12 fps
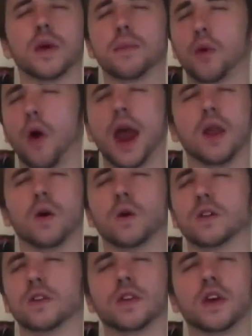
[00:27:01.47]
we pray, Lord.
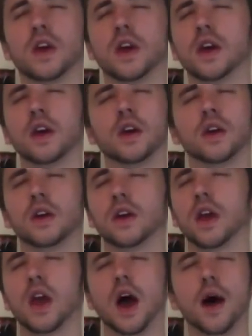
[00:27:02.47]

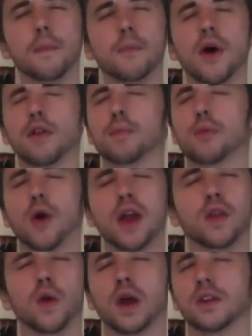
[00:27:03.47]
Come, breath,
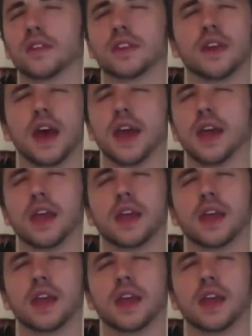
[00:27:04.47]
breathe on us today.